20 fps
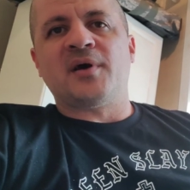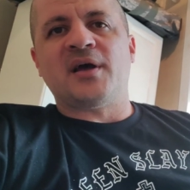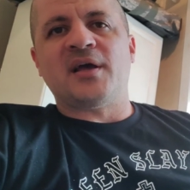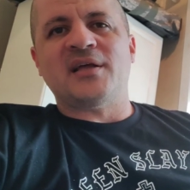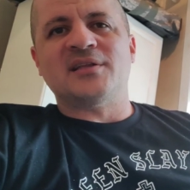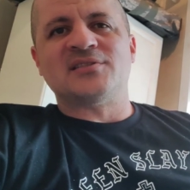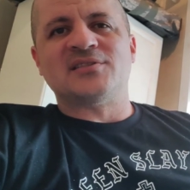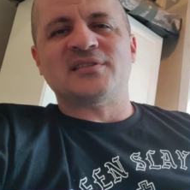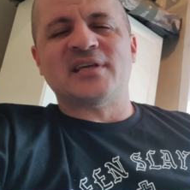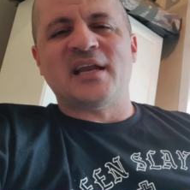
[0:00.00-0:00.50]

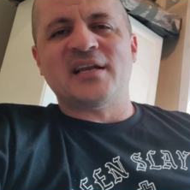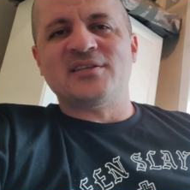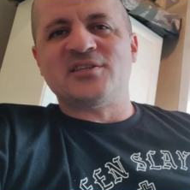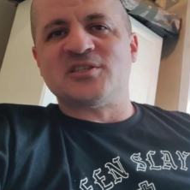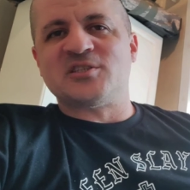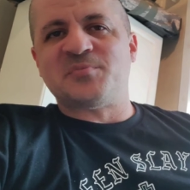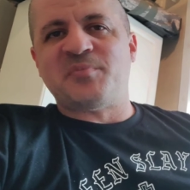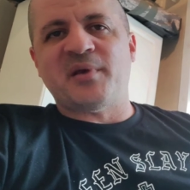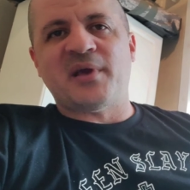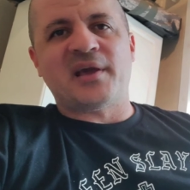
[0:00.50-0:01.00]
But instead of
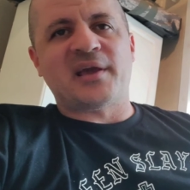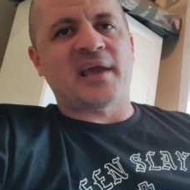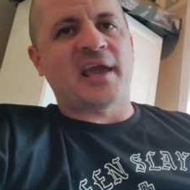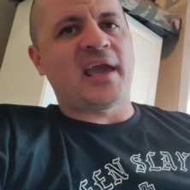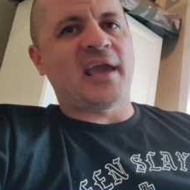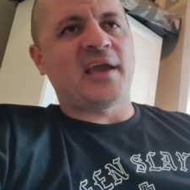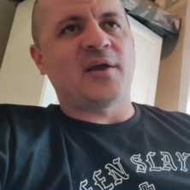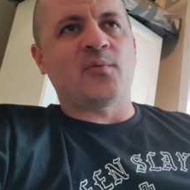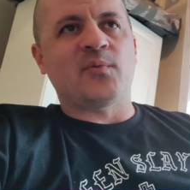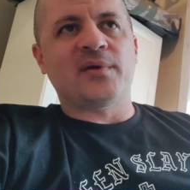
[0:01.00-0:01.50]
just being,
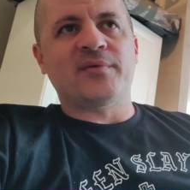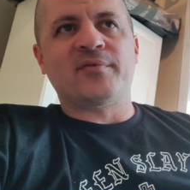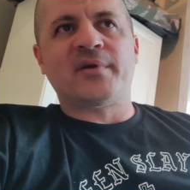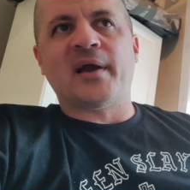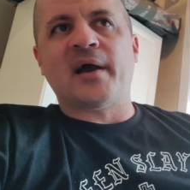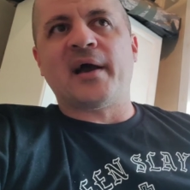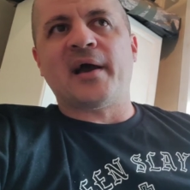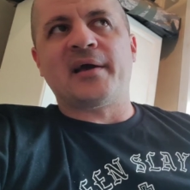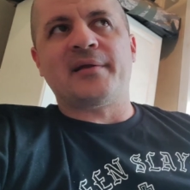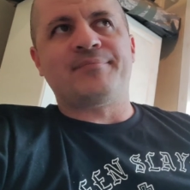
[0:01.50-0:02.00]
hey, we've
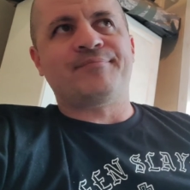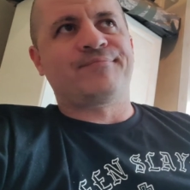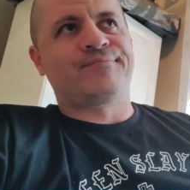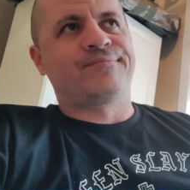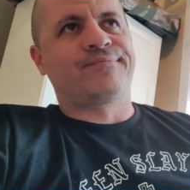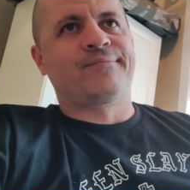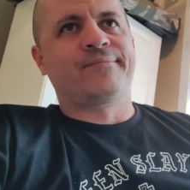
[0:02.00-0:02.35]
got